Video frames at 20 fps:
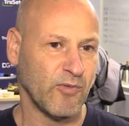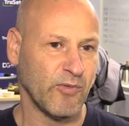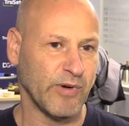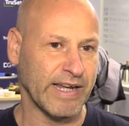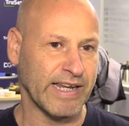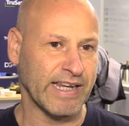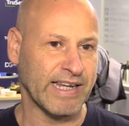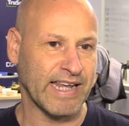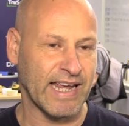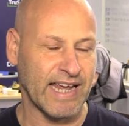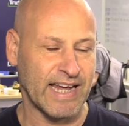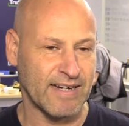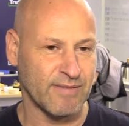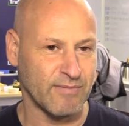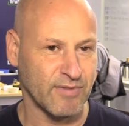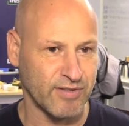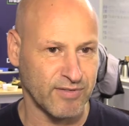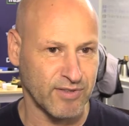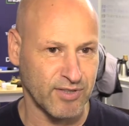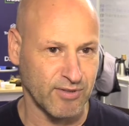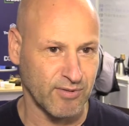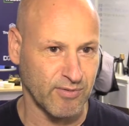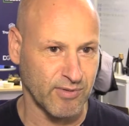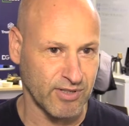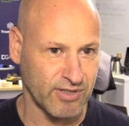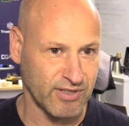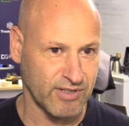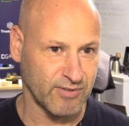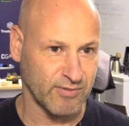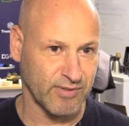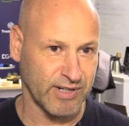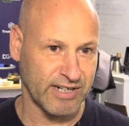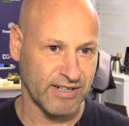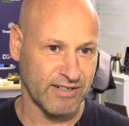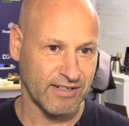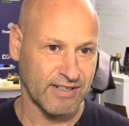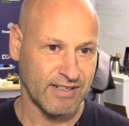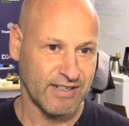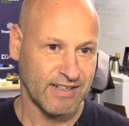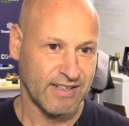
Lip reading: we can move to a world where